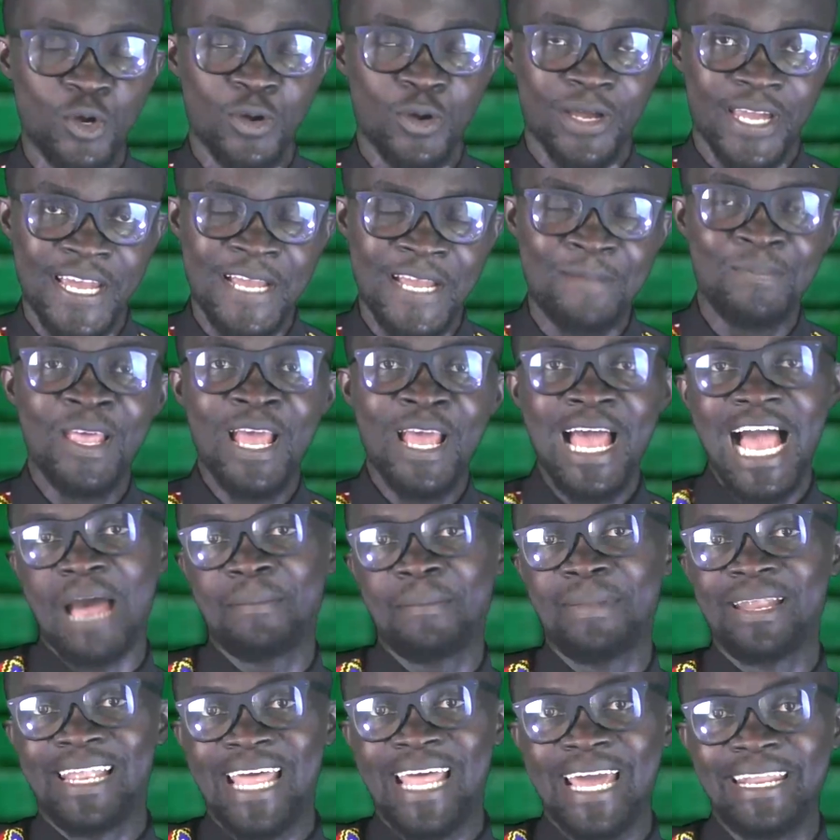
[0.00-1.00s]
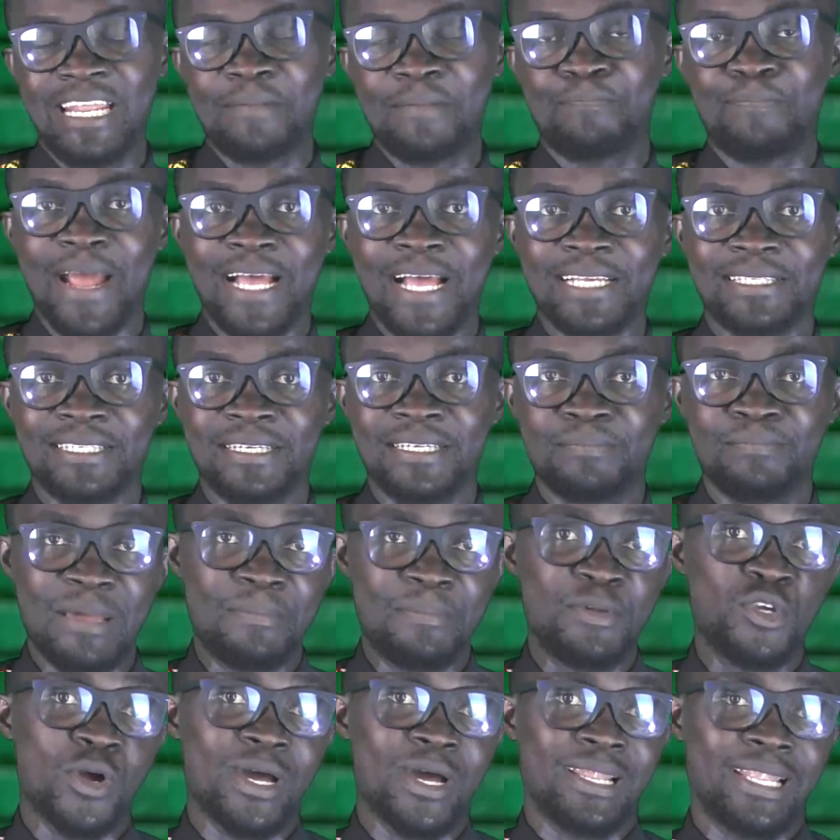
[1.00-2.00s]
Okay, I'm a learned person,
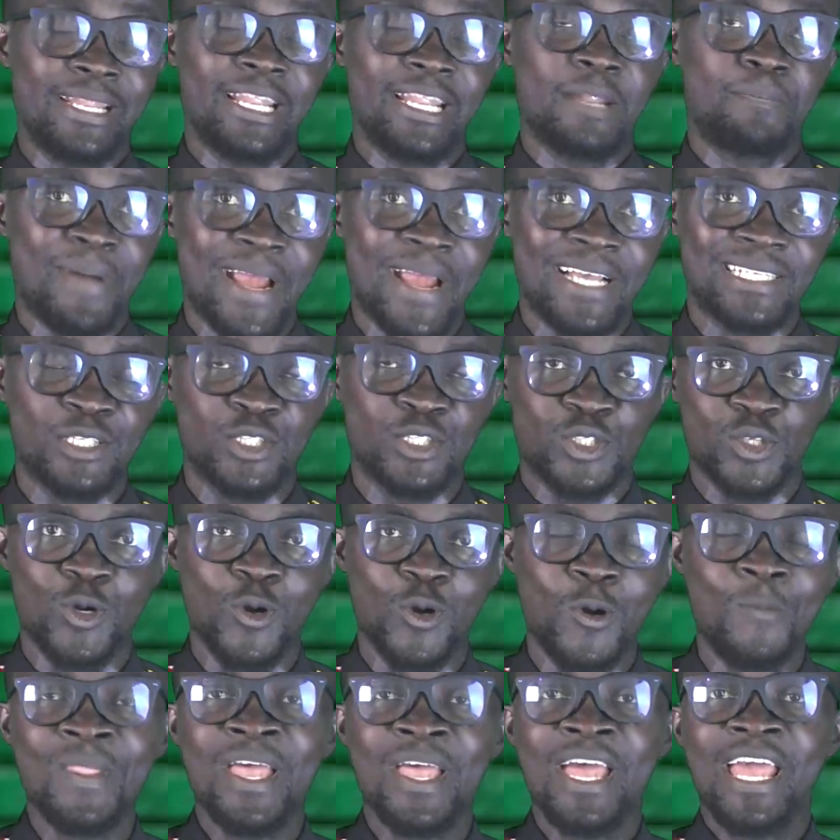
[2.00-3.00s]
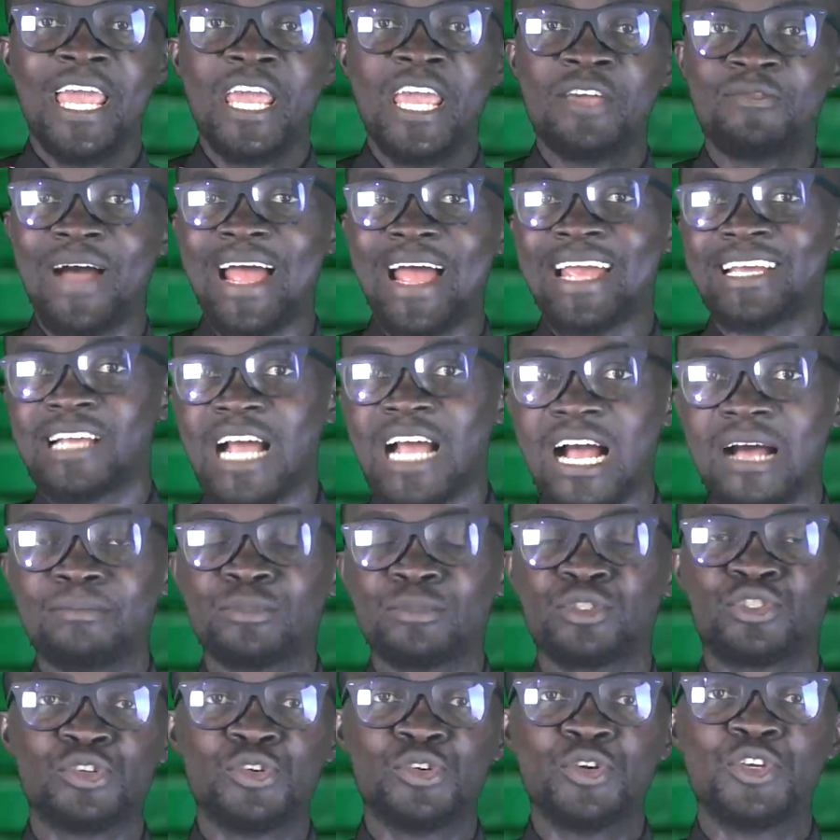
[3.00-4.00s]
maybe you're a learned person. So if I
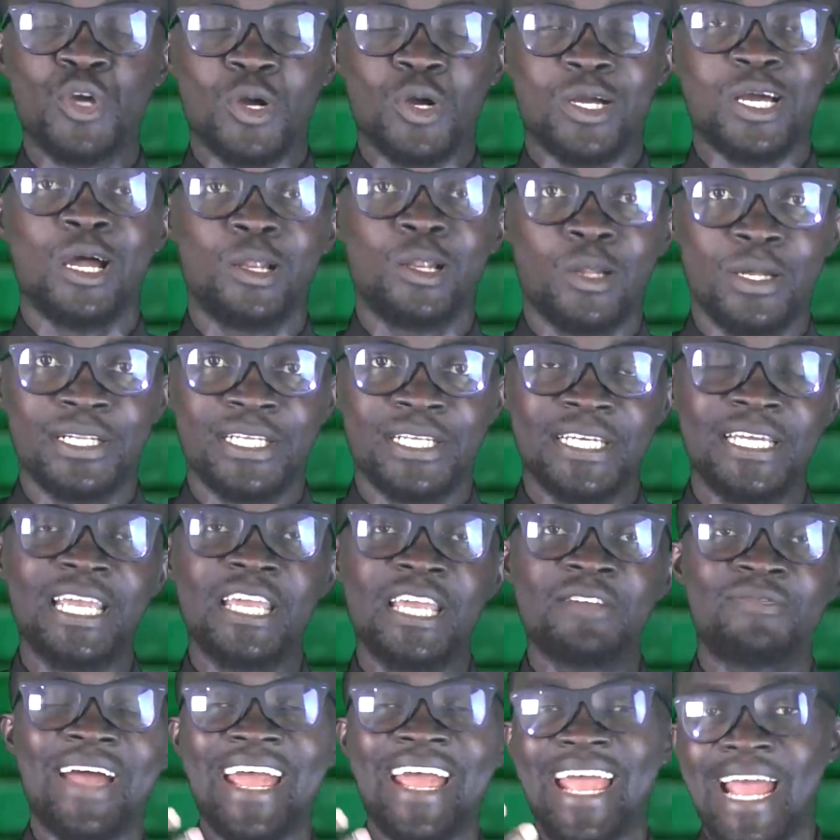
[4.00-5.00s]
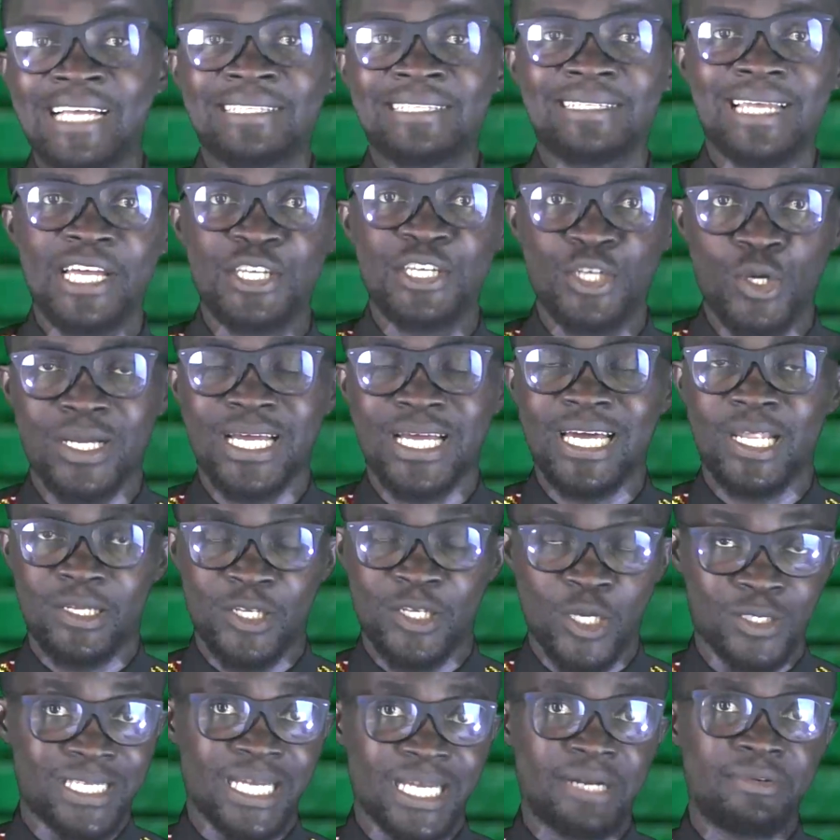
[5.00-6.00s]
come to your colony, if I enter your
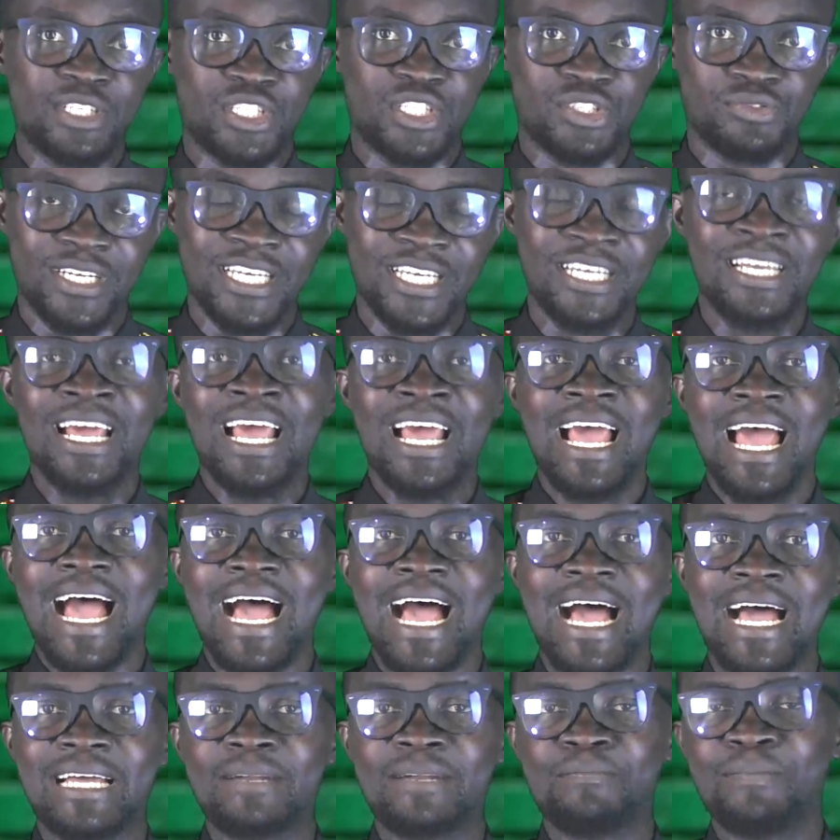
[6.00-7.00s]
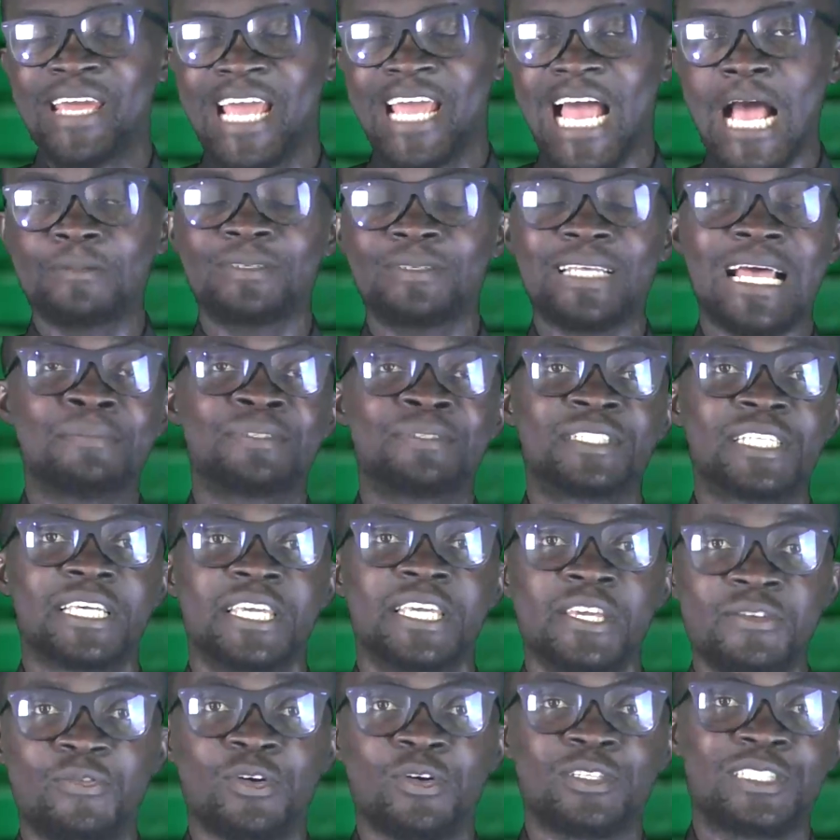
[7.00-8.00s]
territory, and perhaps I'm
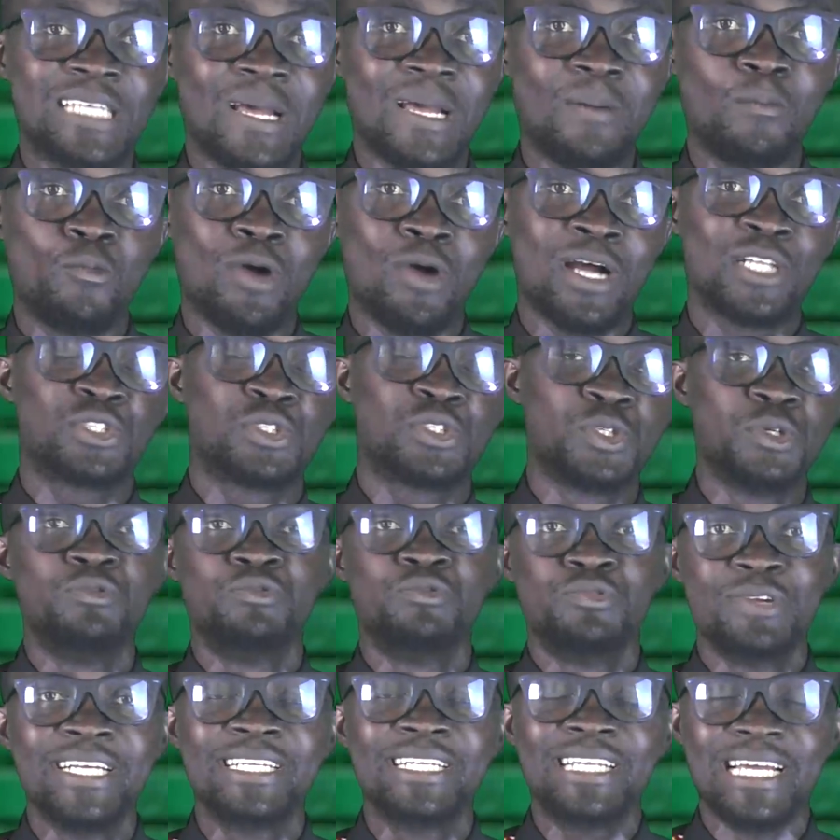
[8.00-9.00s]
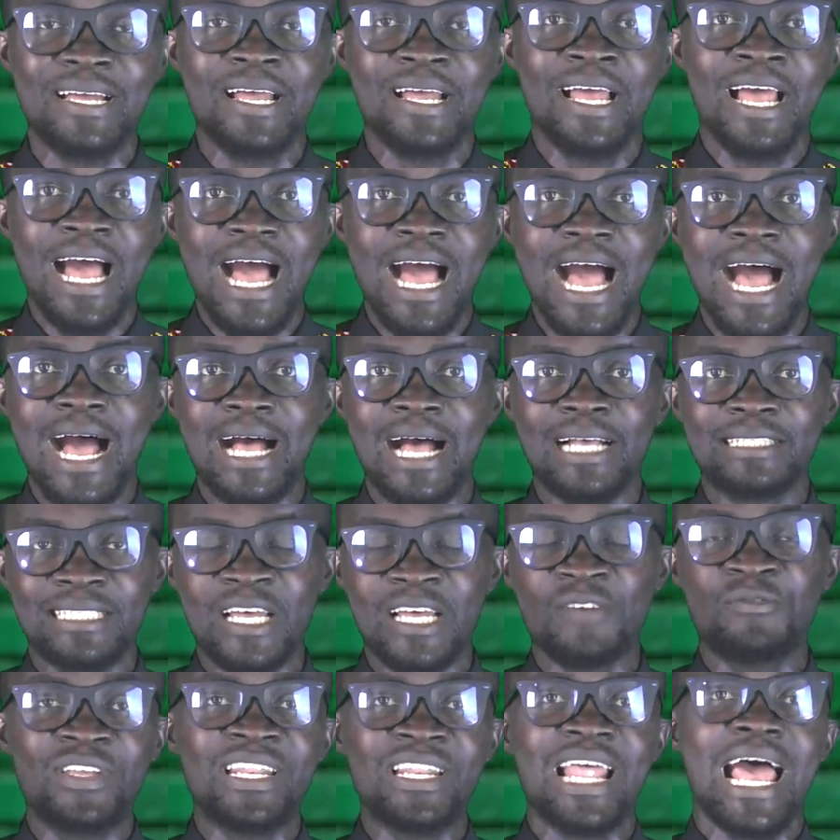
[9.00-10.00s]
seeking for someone to read
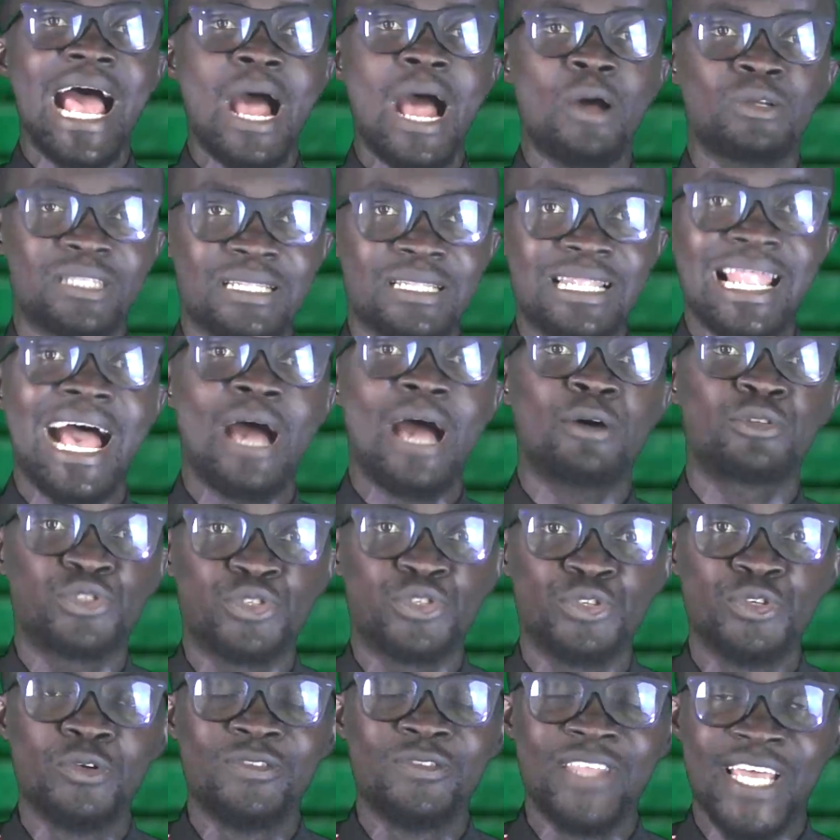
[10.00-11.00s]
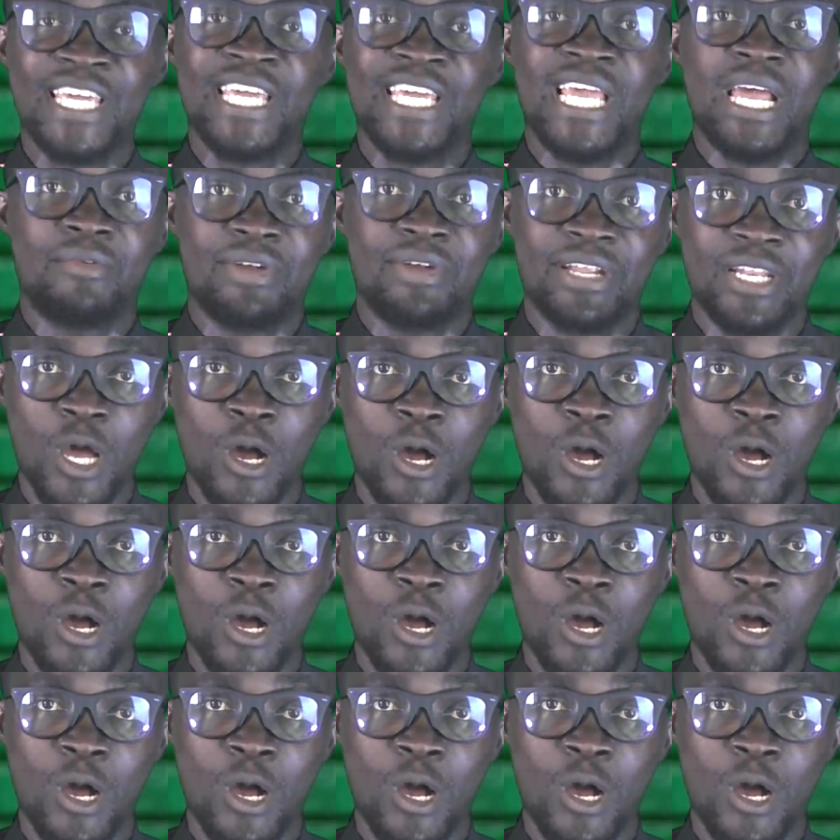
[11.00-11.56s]
something out loud to the hearing